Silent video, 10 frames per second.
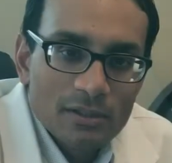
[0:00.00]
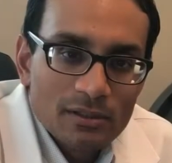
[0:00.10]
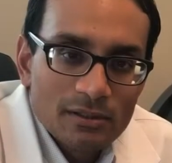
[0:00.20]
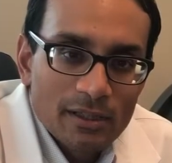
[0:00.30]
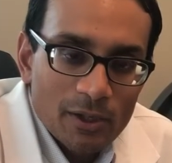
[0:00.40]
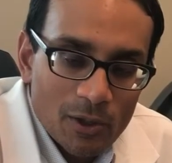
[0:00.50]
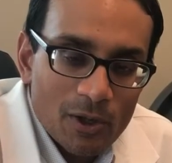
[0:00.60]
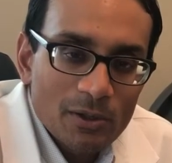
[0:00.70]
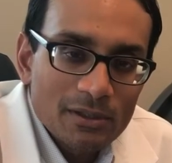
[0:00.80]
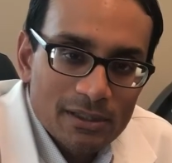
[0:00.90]
There
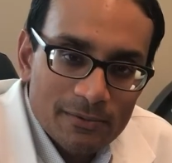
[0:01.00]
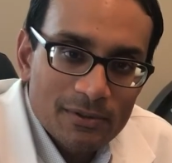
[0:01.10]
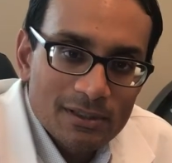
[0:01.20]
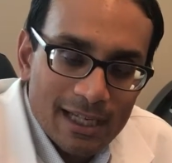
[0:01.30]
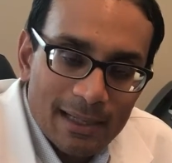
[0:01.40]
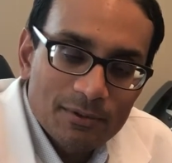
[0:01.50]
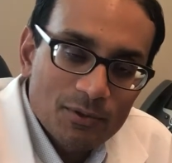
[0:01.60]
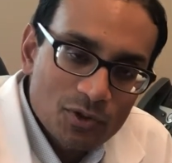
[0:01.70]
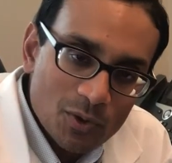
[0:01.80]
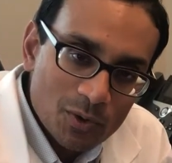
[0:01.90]
are different types of
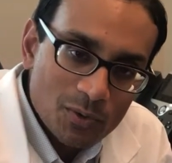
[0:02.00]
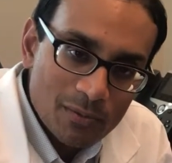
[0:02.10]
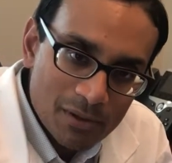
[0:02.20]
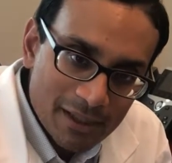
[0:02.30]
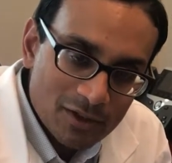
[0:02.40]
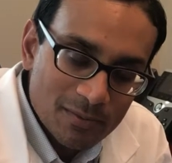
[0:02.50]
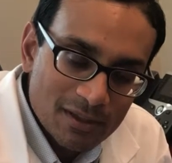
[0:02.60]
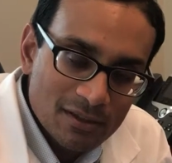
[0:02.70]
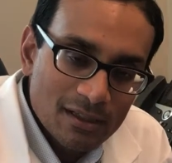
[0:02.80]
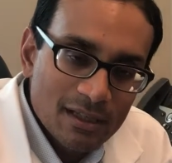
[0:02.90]
shoulder
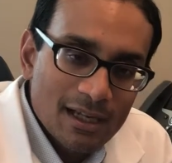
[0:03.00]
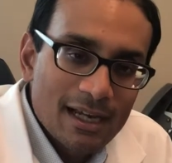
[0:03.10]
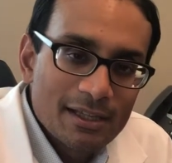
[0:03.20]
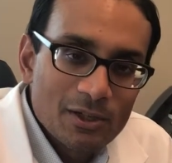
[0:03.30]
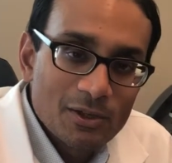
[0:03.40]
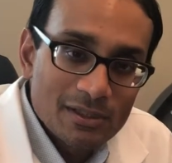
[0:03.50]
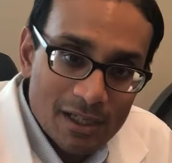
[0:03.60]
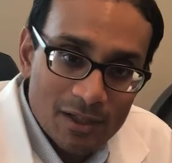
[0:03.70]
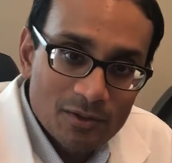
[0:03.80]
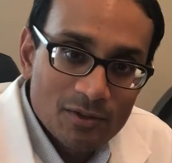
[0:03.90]
replacements, and they are
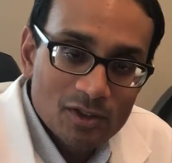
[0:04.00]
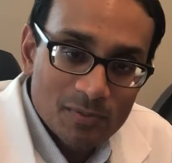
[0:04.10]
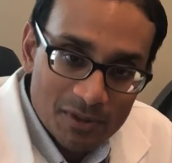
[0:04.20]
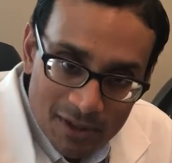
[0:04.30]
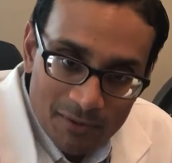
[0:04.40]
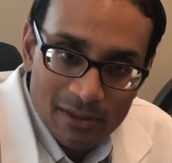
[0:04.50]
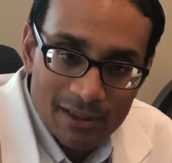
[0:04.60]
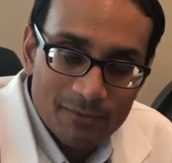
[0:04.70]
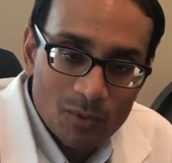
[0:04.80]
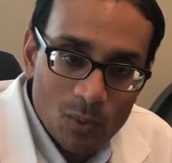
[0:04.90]
done specifically
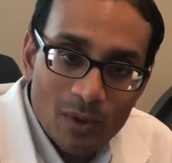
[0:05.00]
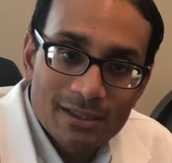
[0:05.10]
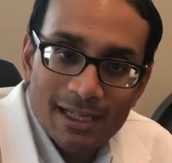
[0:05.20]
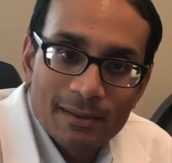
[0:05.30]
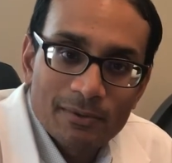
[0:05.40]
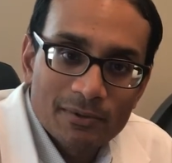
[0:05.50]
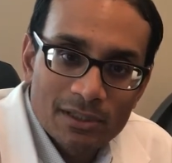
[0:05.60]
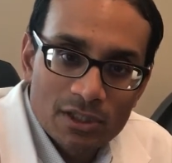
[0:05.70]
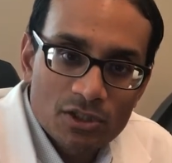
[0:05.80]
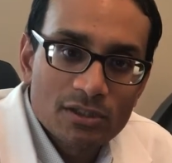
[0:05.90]
for what type of
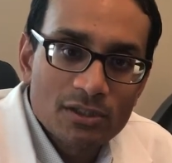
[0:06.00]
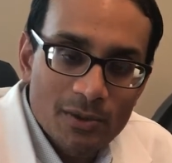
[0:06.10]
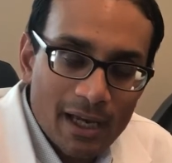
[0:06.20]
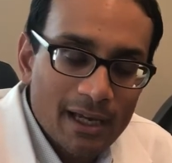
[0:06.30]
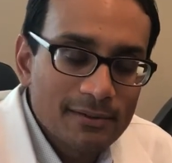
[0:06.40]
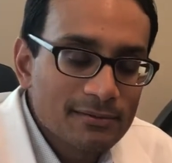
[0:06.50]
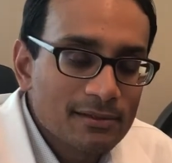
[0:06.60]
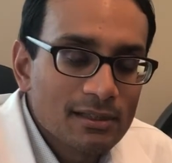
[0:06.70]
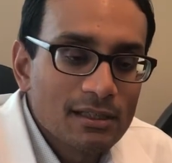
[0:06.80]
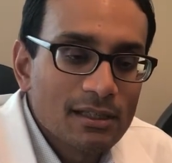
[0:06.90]
condition you have.
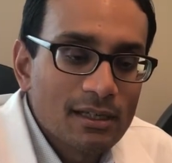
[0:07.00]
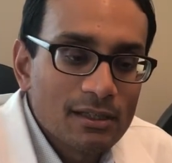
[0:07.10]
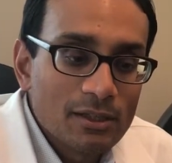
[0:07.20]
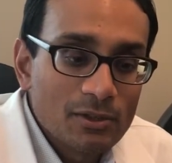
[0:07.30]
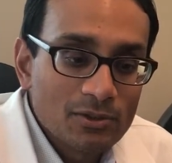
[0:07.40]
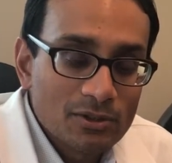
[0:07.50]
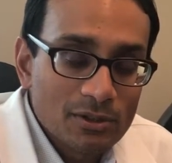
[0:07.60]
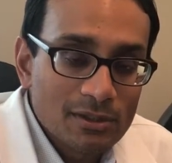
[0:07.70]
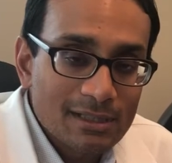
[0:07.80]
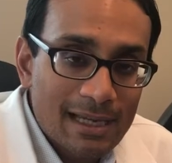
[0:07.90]
There is a
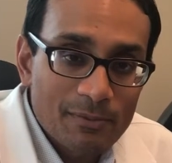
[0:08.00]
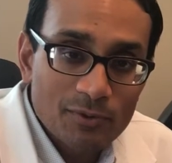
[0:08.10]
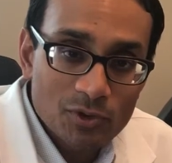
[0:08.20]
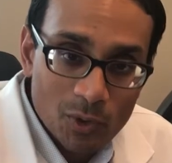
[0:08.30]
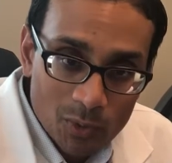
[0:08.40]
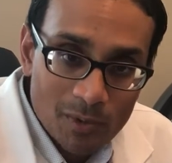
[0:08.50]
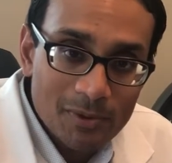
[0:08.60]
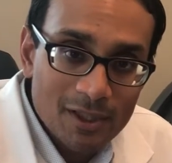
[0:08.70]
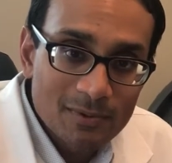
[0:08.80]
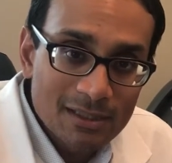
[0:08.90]
type of shoulder
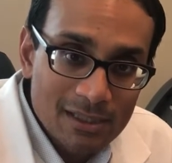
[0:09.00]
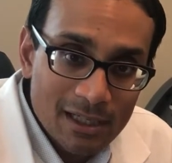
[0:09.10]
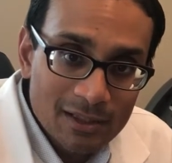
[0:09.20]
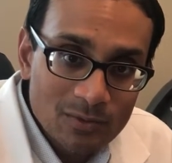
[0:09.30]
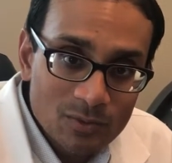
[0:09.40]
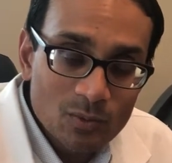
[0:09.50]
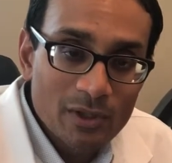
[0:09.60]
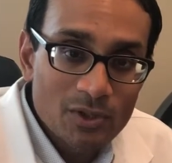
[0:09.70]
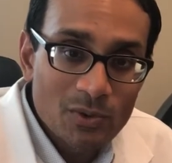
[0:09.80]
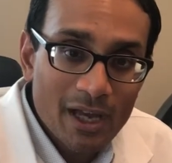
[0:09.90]
replacement done
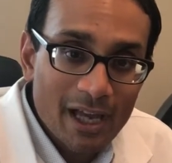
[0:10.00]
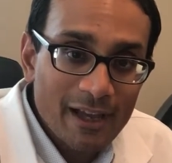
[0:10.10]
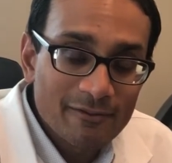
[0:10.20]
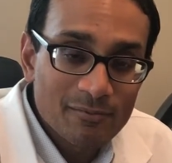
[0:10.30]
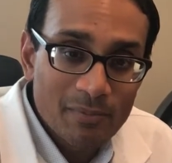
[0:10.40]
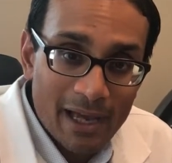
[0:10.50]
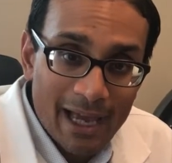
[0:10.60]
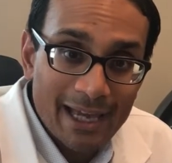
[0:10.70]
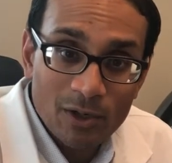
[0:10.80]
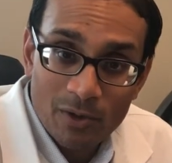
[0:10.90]
when you have
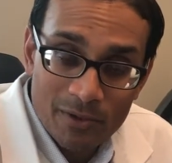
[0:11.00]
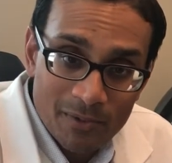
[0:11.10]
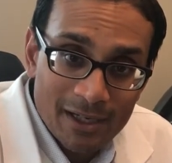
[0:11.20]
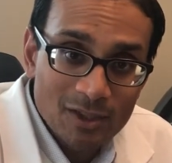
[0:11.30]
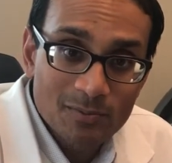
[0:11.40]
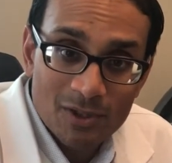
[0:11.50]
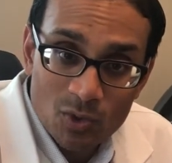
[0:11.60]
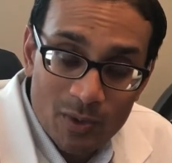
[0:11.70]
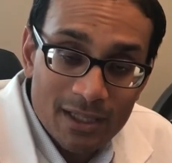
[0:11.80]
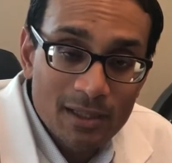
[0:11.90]
bad arthritis
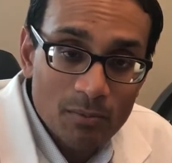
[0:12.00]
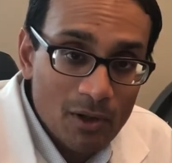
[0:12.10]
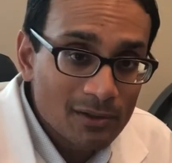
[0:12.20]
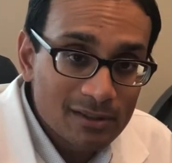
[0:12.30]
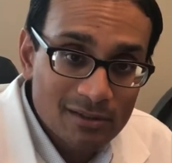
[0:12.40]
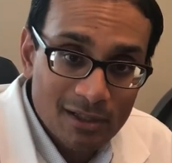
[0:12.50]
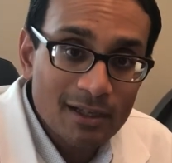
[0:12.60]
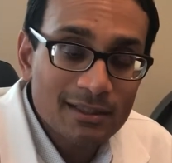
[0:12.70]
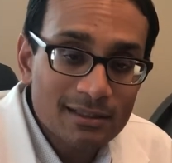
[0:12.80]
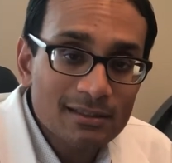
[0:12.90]
between the ball and socket.